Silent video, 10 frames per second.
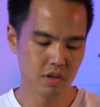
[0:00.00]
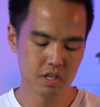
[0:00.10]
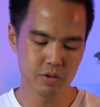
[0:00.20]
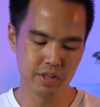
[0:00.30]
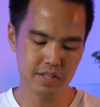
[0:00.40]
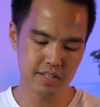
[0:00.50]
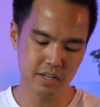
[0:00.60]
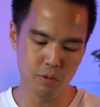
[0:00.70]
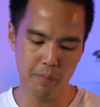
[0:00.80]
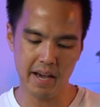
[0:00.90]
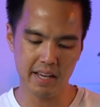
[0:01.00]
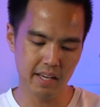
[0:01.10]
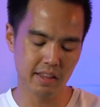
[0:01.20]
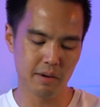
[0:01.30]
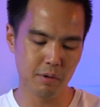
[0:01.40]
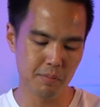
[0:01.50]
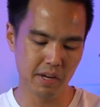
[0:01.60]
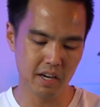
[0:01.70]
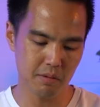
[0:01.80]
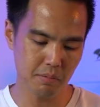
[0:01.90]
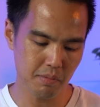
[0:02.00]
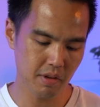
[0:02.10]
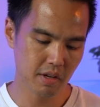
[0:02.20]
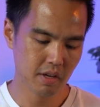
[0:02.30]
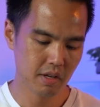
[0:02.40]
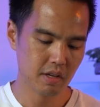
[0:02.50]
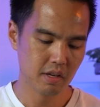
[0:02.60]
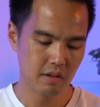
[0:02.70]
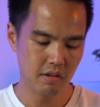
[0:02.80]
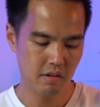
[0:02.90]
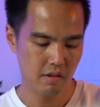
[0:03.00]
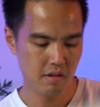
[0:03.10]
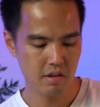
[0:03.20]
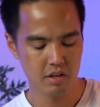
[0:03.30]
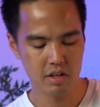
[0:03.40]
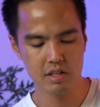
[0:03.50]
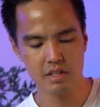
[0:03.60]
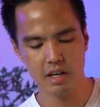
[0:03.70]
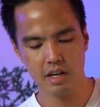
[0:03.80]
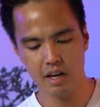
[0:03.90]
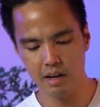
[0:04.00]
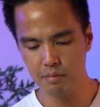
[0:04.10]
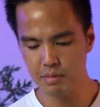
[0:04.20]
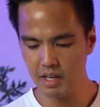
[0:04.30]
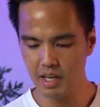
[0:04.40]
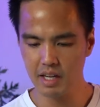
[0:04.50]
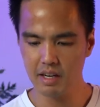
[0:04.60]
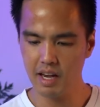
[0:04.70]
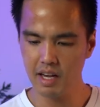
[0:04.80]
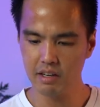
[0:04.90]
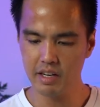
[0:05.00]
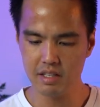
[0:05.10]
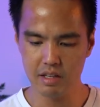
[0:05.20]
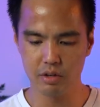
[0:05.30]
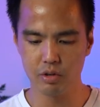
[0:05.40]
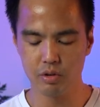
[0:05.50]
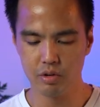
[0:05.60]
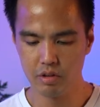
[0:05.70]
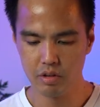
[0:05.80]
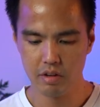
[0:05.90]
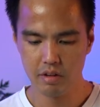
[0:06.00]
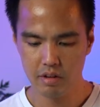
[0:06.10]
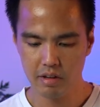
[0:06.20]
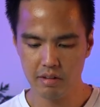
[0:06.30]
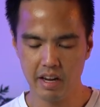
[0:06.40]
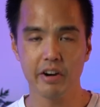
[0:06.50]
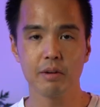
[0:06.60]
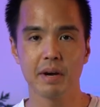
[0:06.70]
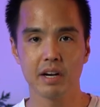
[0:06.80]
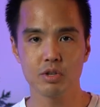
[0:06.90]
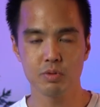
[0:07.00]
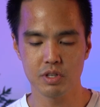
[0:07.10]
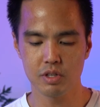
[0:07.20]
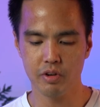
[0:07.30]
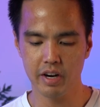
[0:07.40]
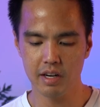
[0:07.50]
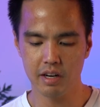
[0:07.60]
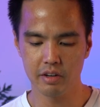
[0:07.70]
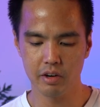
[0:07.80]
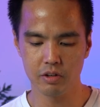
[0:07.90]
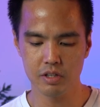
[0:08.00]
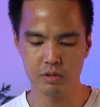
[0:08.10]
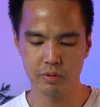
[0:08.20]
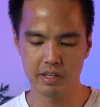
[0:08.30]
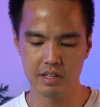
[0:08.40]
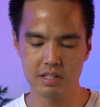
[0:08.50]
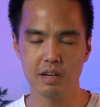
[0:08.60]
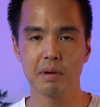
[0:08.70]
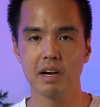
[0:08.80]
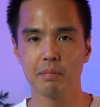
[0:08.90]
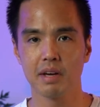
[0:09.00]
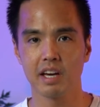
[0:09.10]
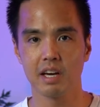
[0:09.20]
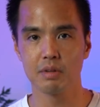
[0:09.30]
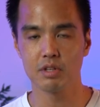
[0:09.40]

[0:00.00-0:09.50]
So in the single pack here that I'm opening up, you can see it comes in a nice little carry pouch, which is great. Godox is really stepping up their game in